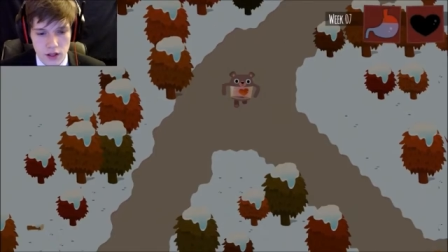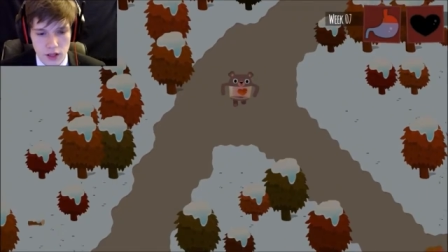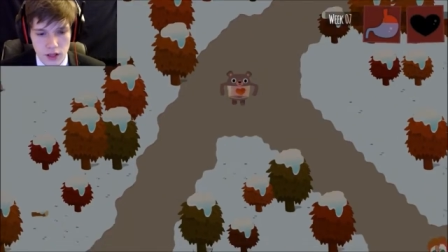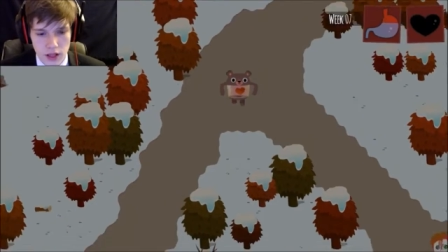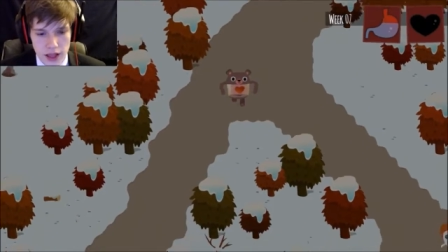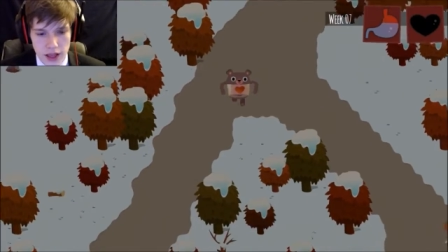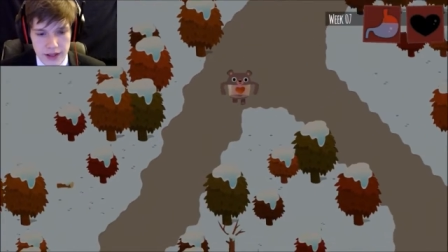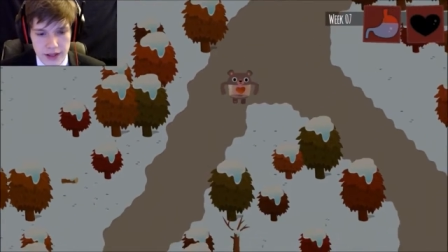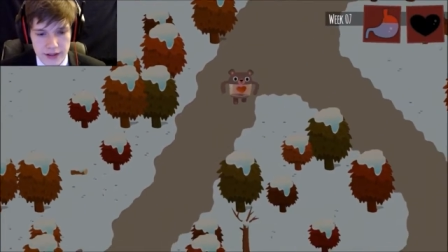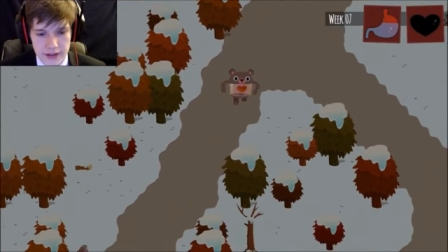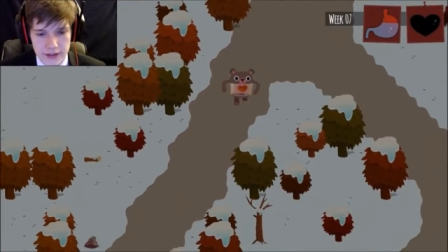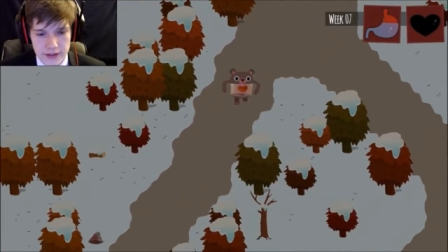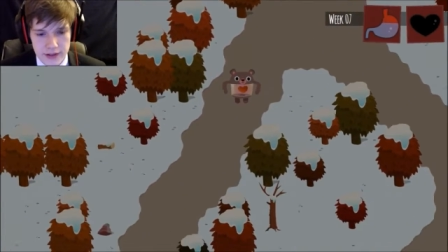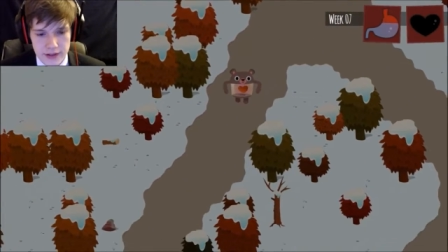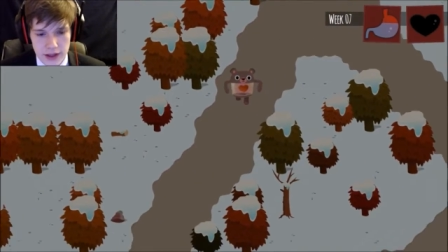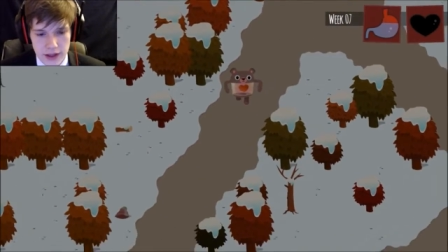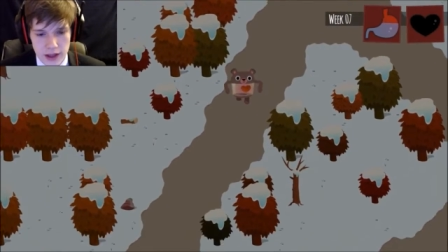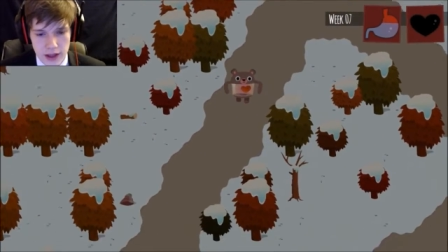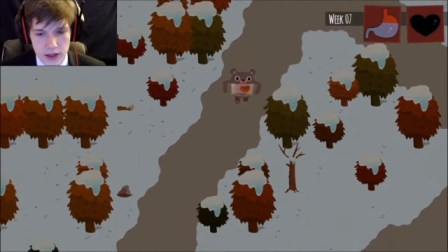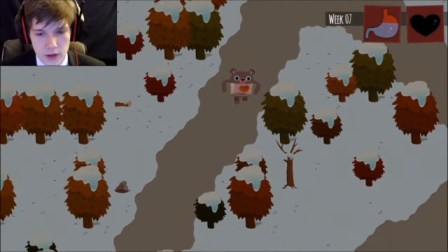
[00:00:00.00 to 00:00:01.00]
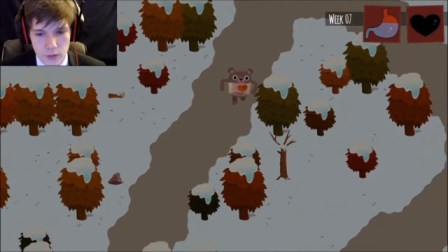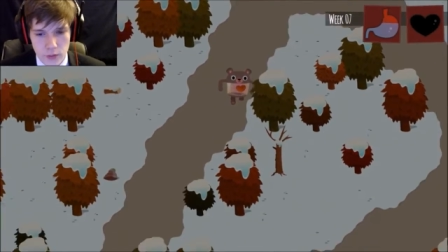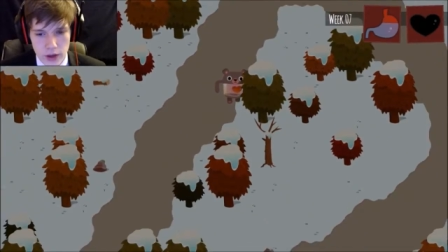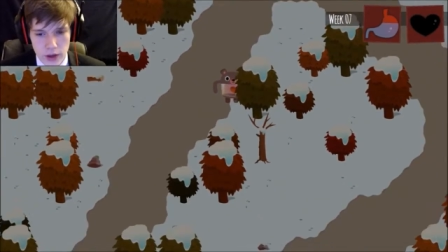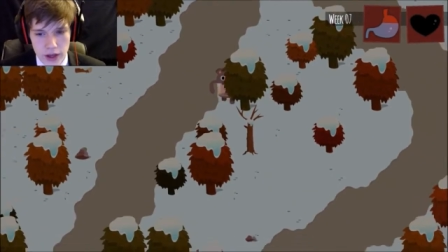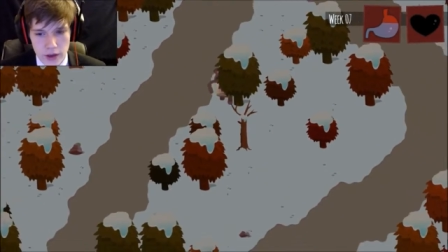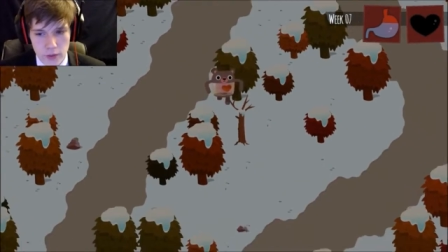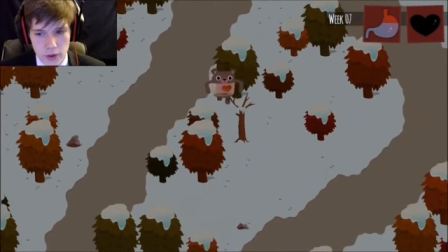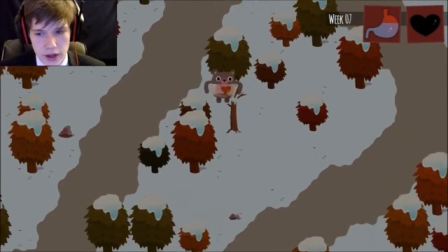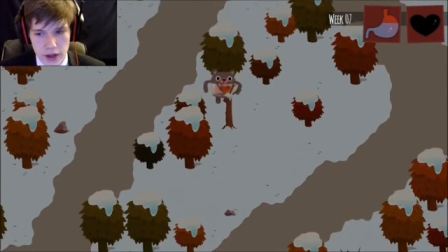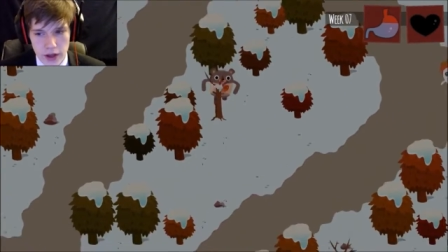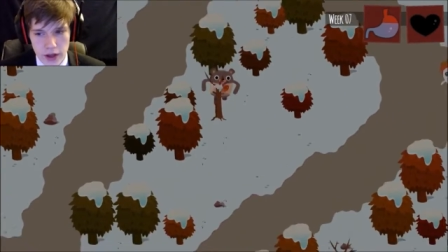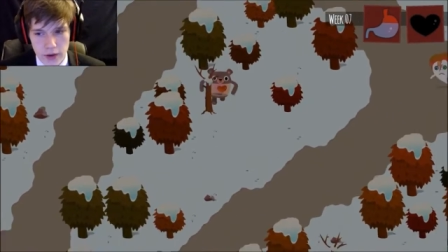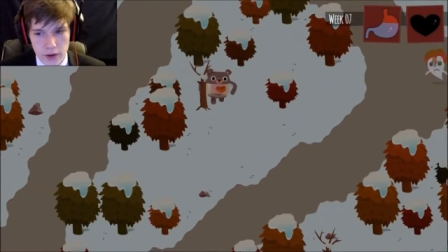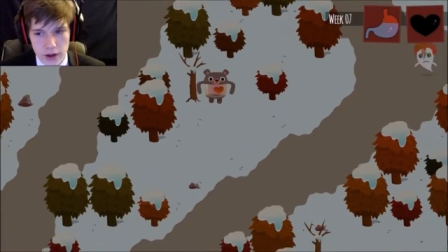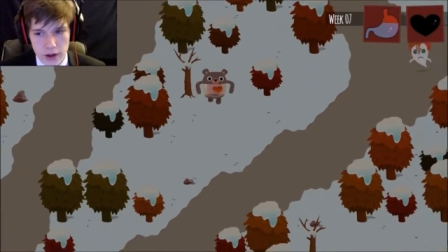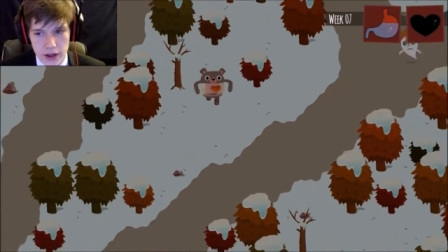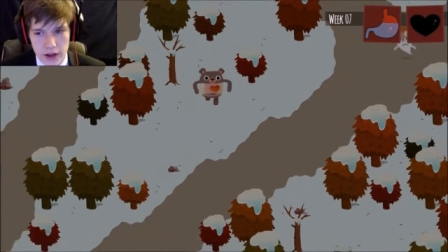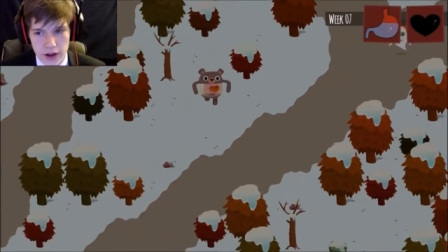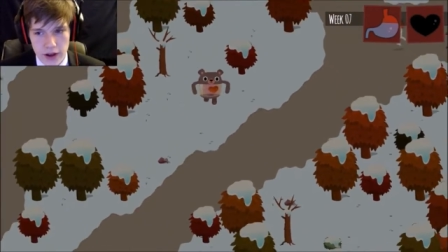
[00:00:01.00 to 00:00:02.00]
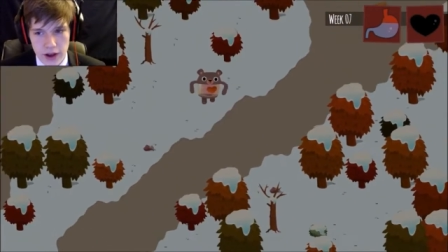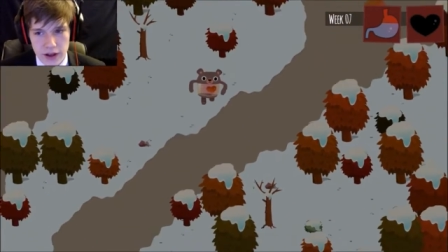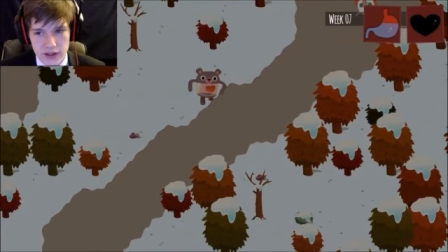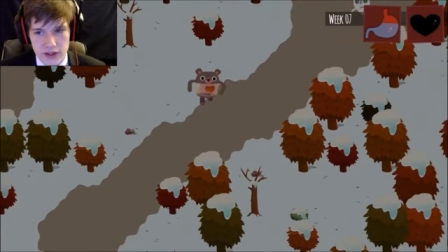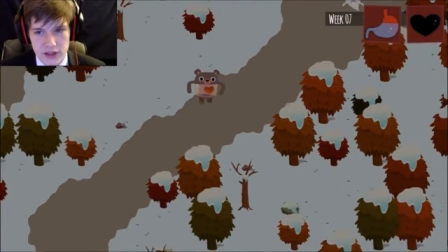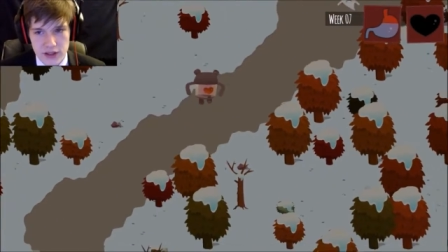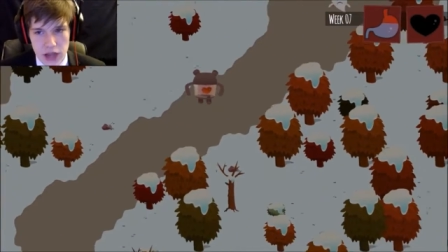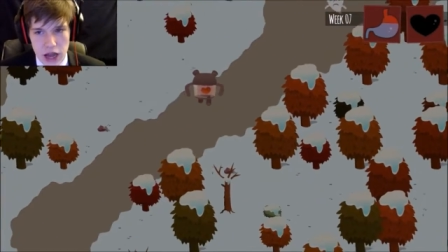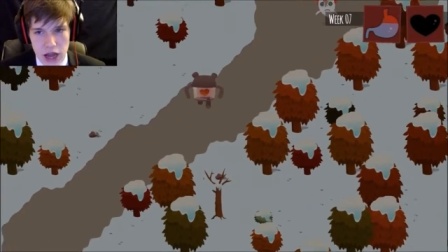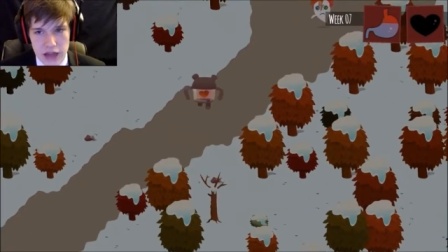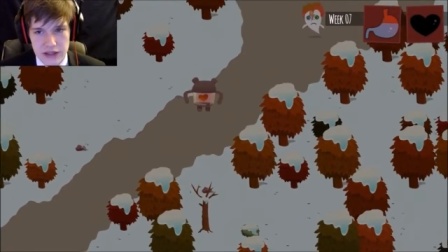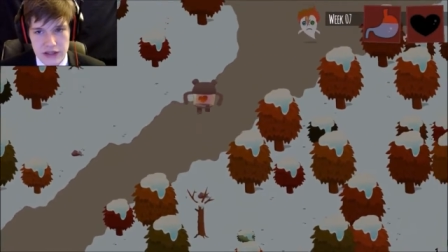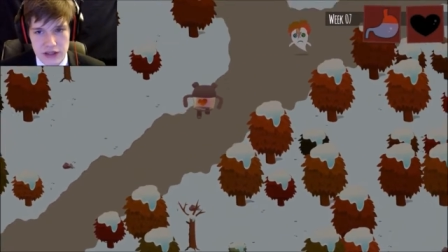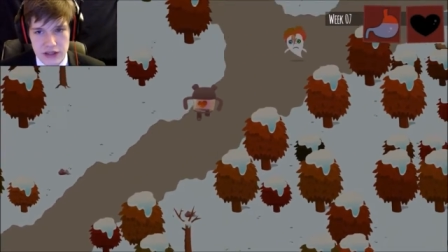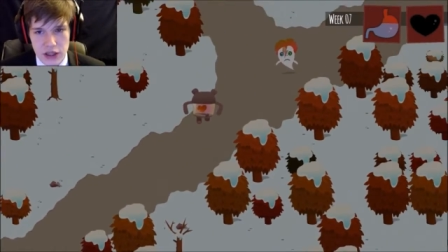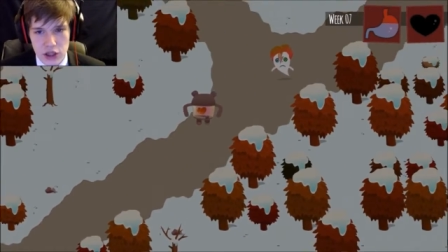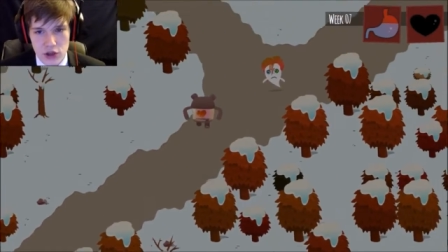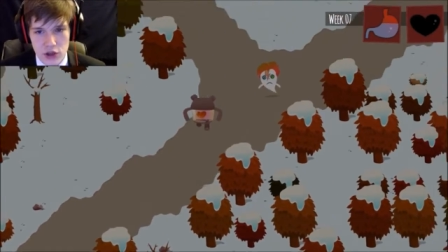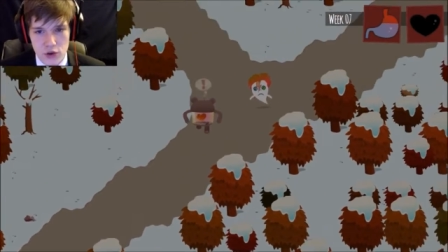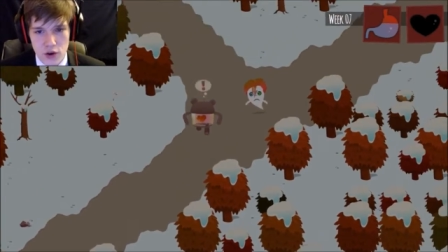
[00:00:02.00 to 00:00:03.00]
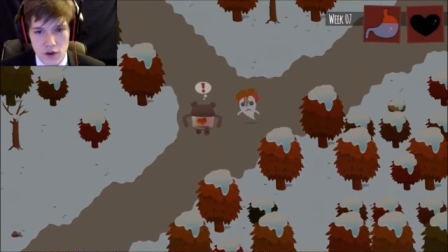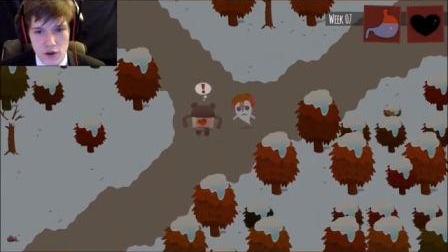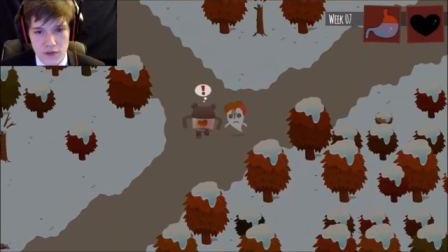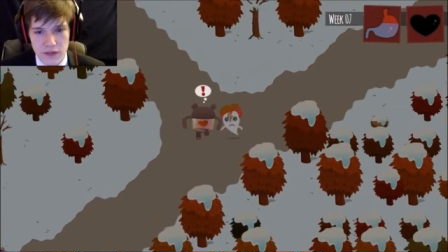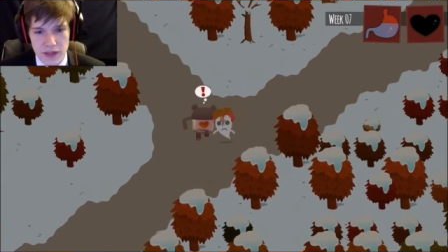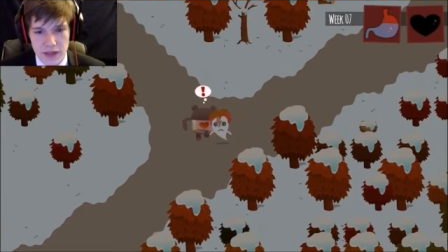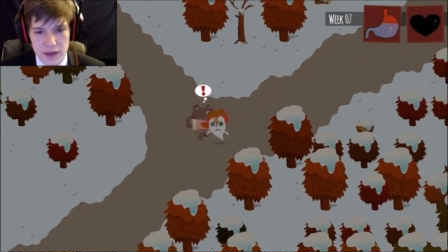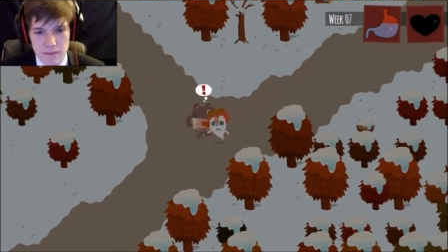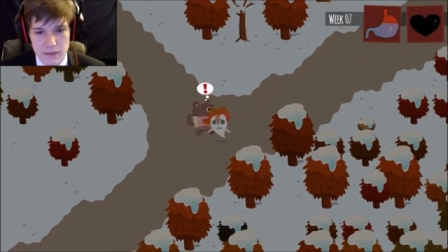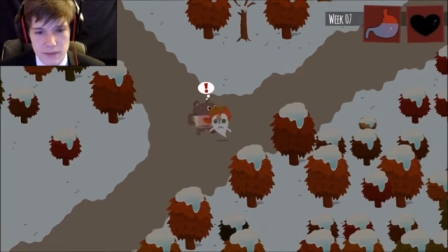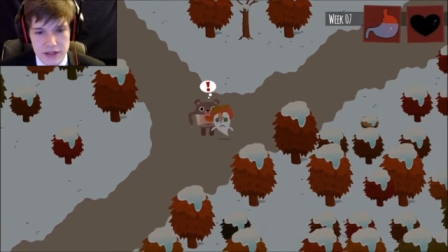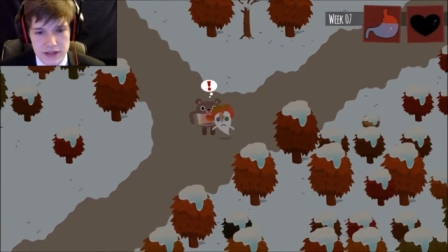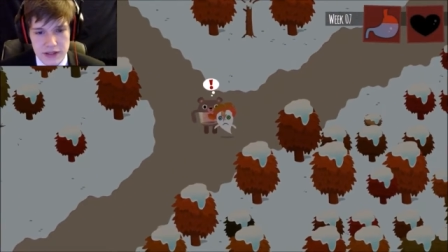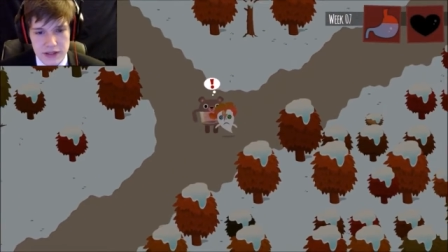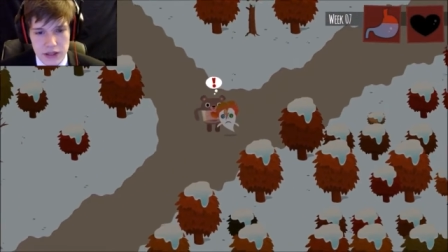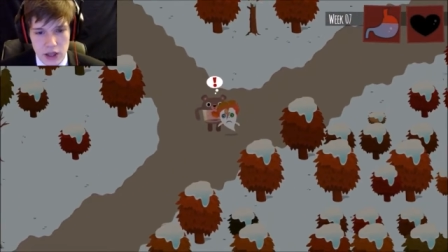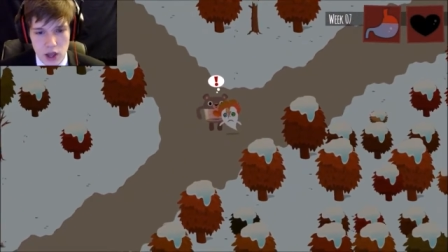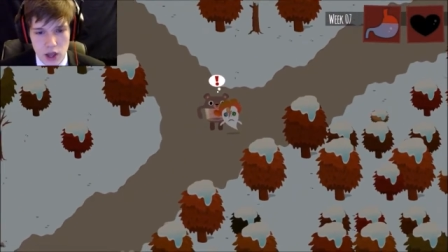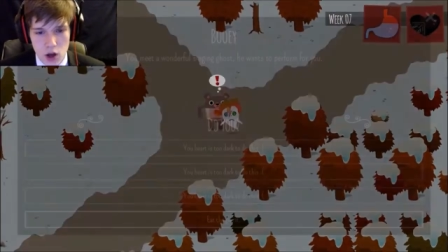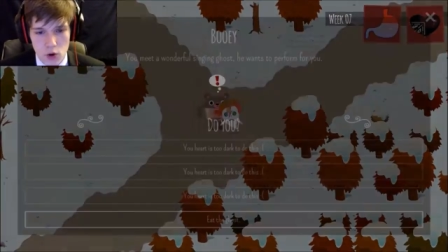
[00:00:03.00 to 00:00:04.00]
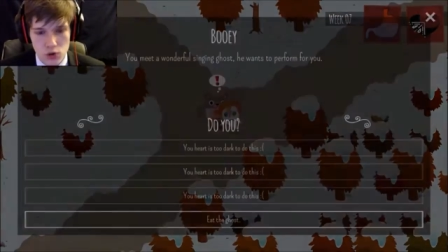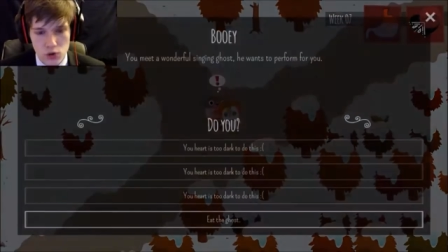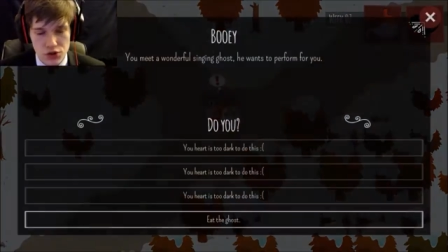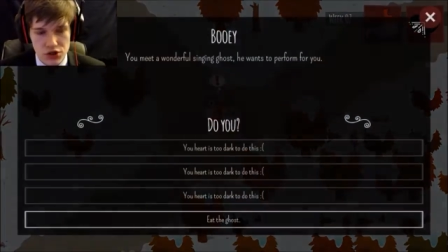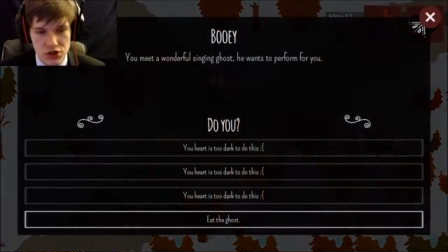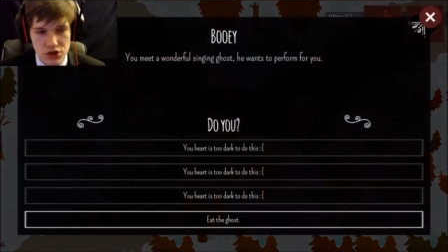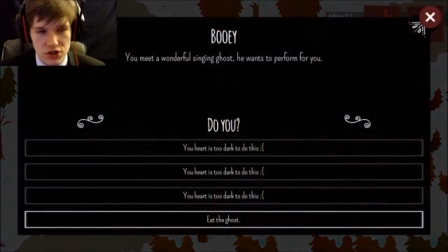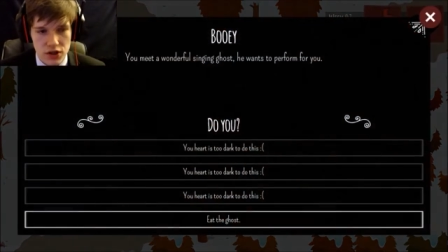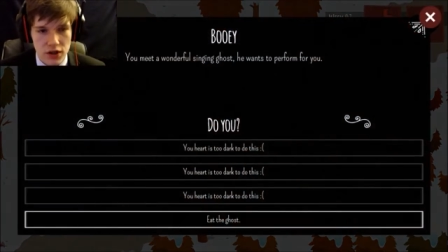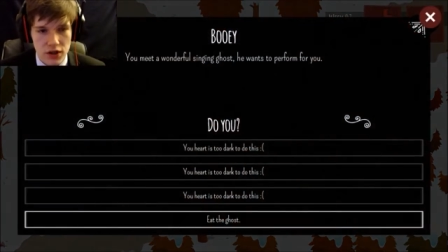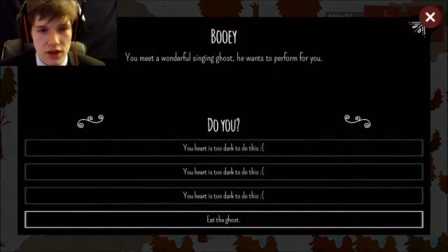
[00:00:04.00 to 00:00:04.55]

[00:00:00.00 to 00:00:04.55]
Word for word: Let's, uh, wait, wait, wait. I, I see you over there, Mister Ghost.